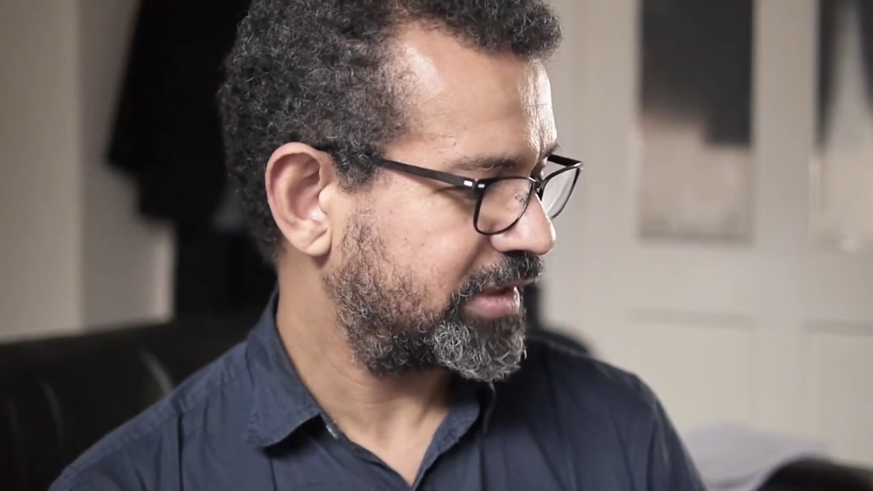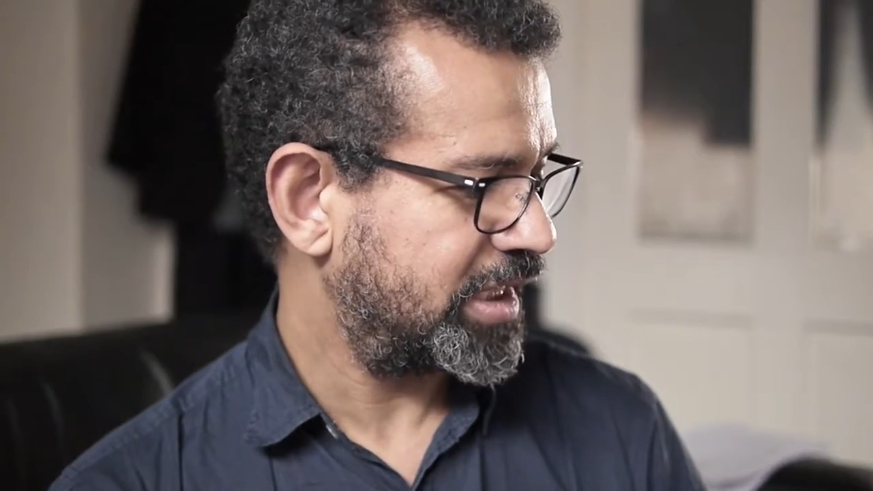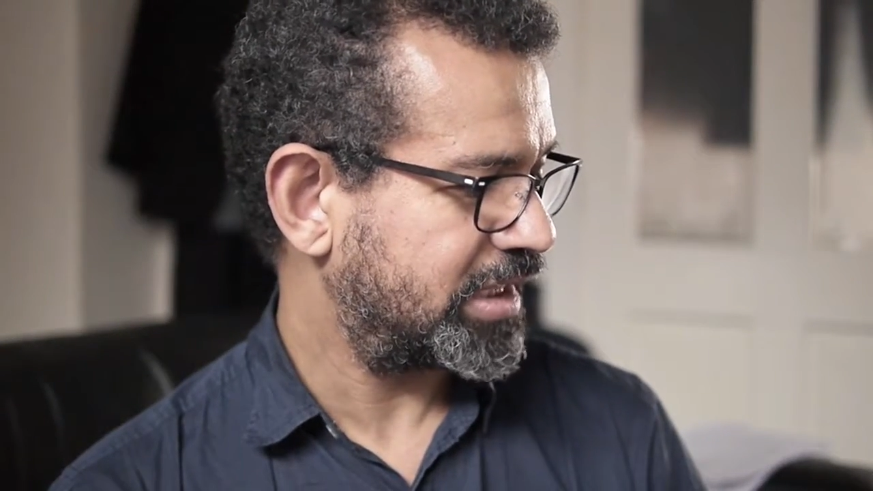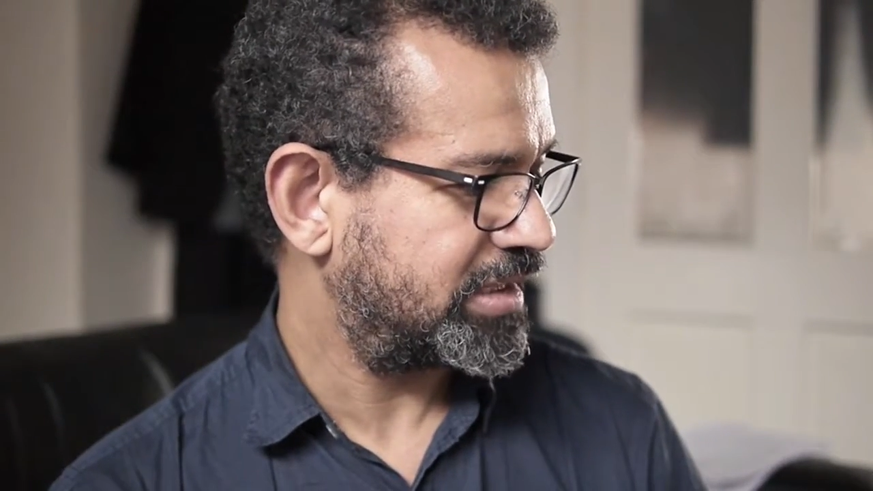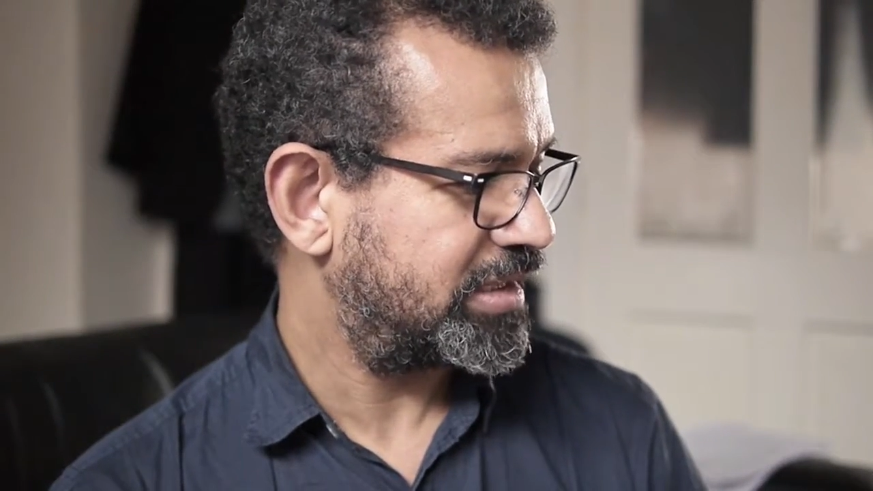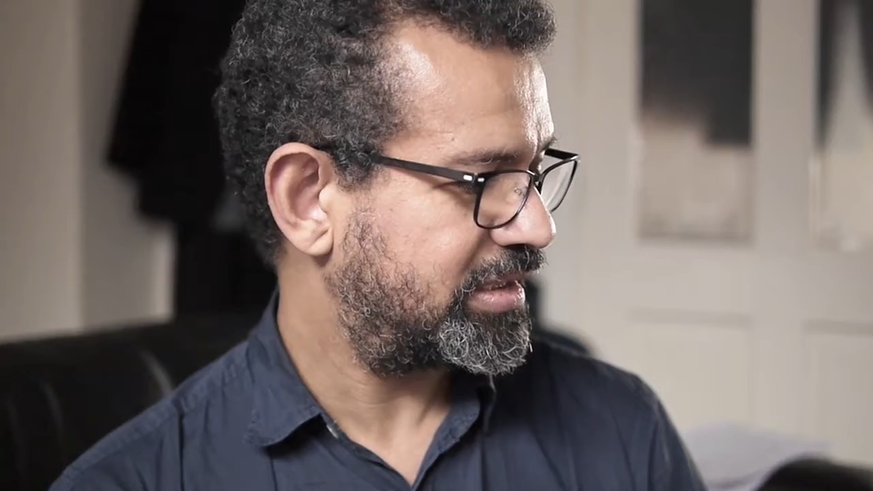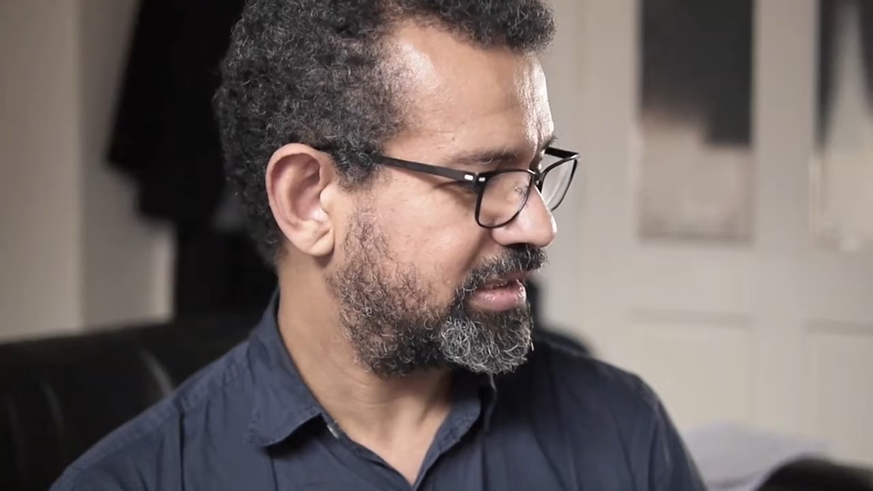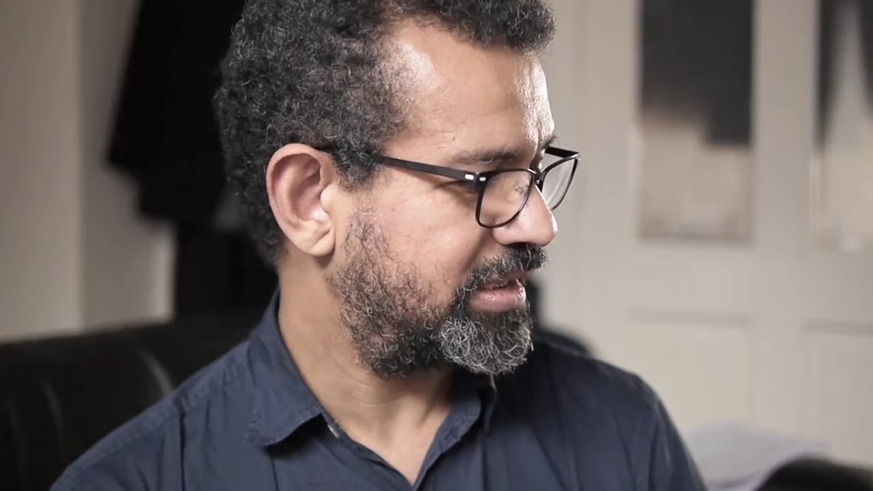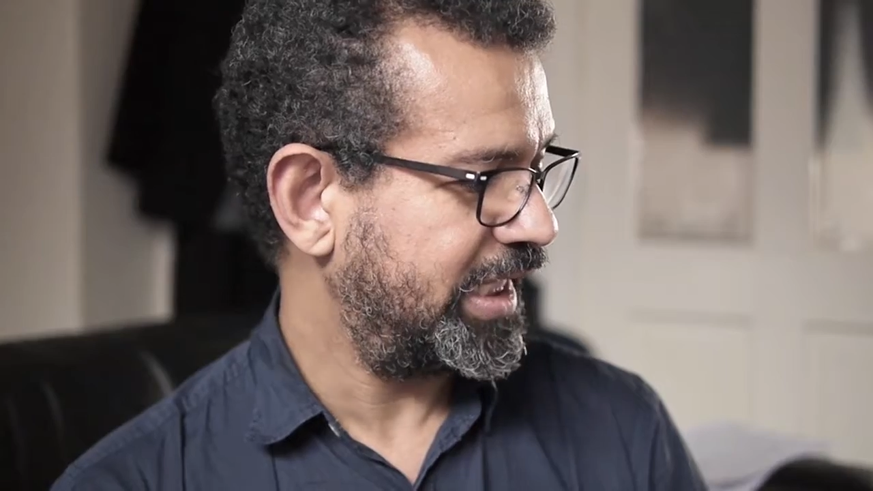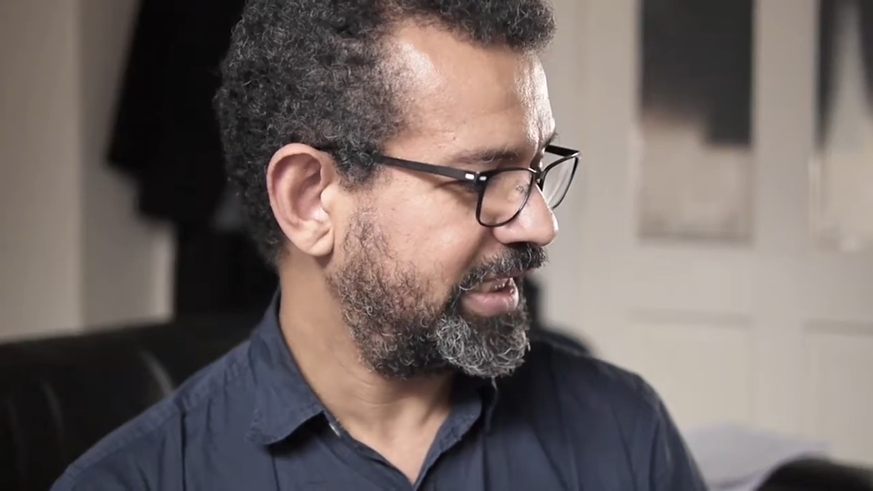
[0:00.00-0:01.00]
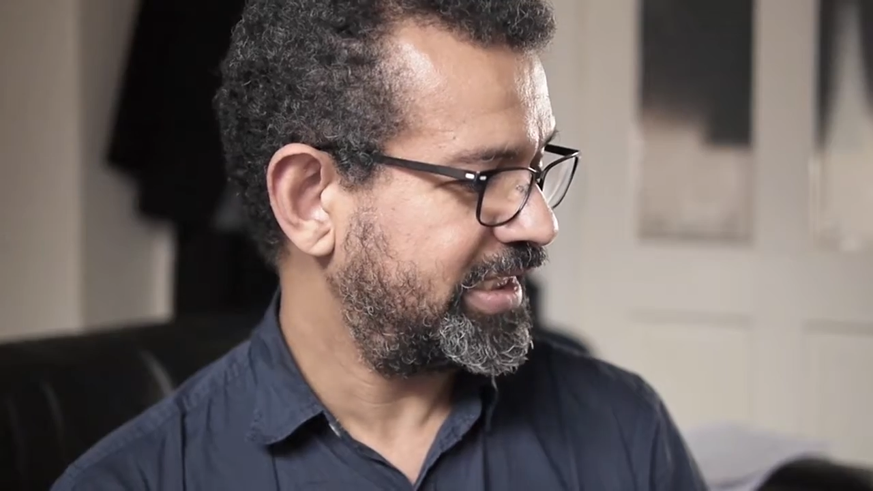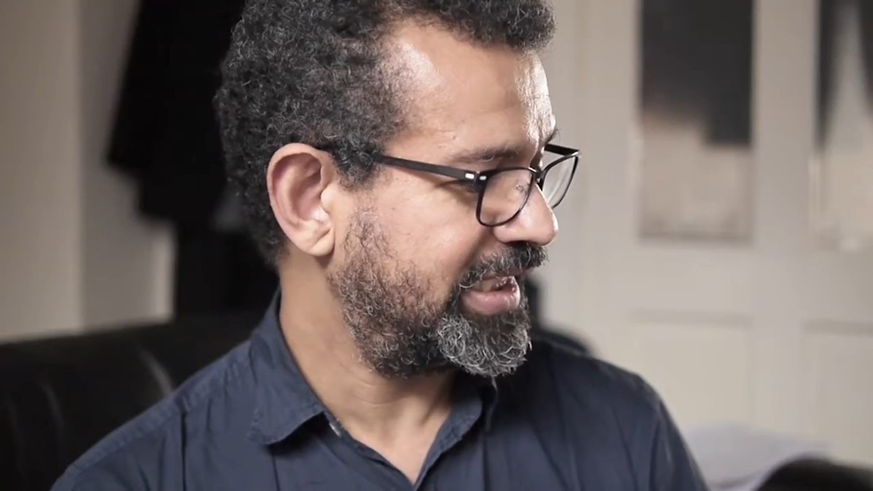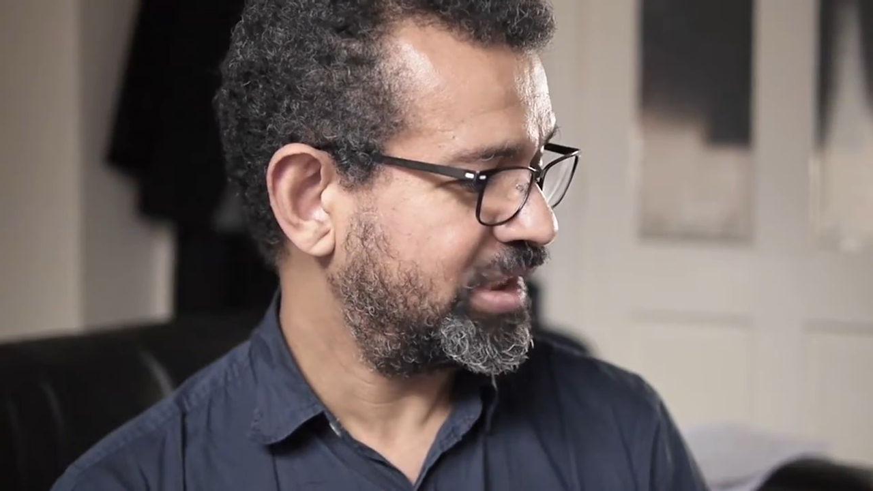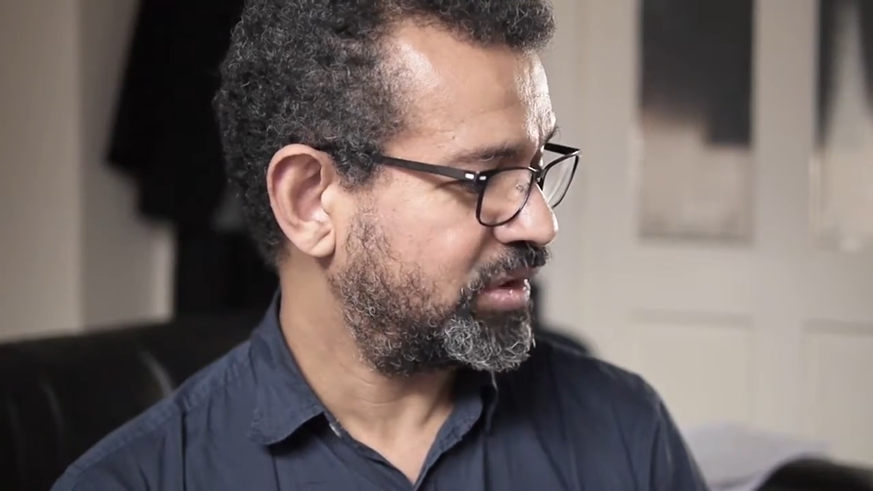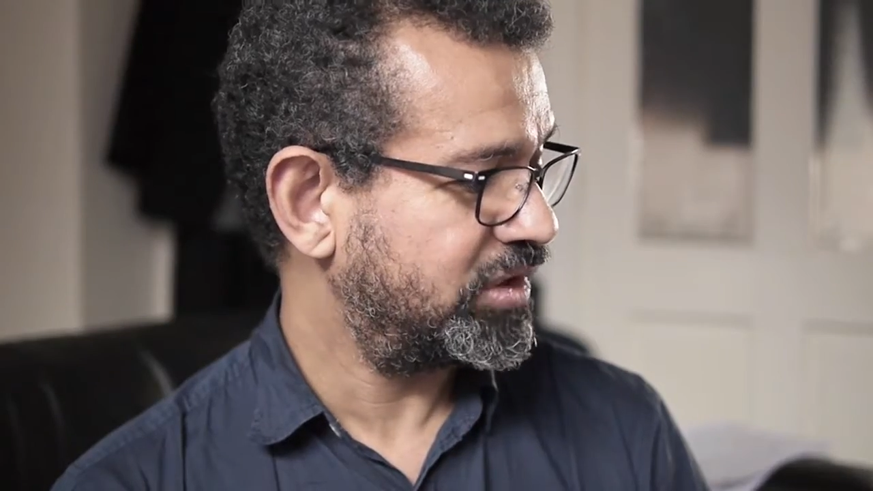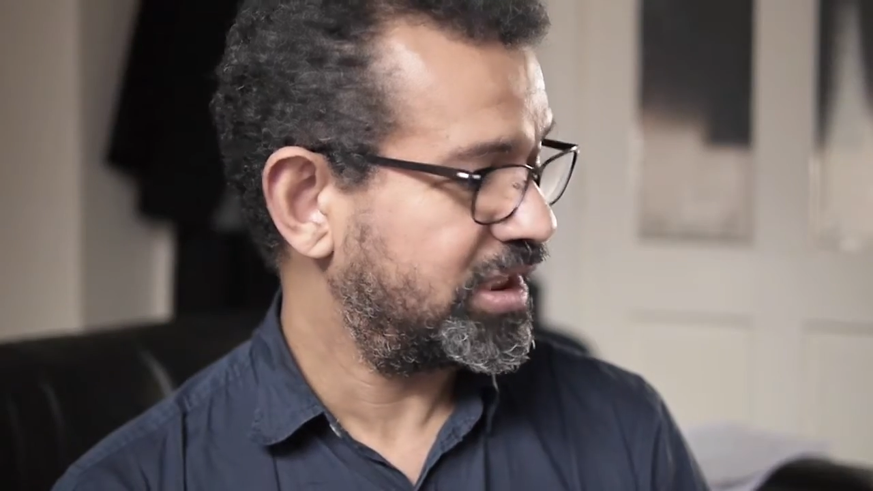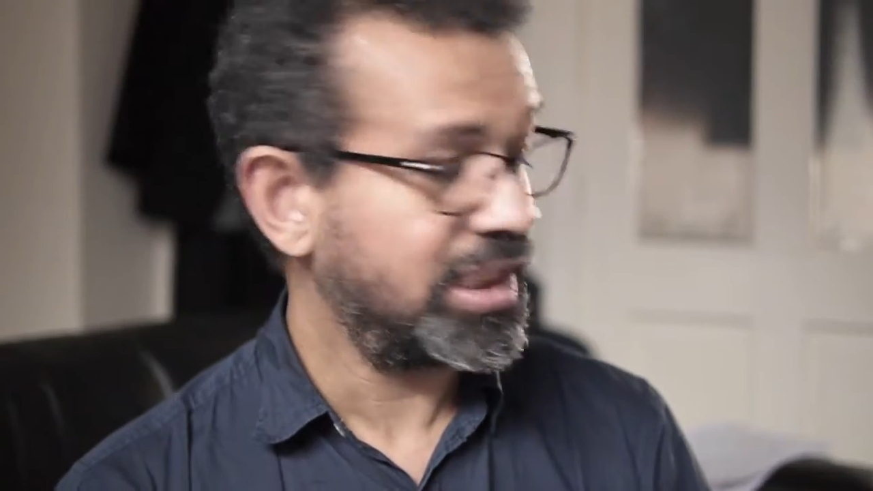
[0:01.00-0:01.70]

at 1800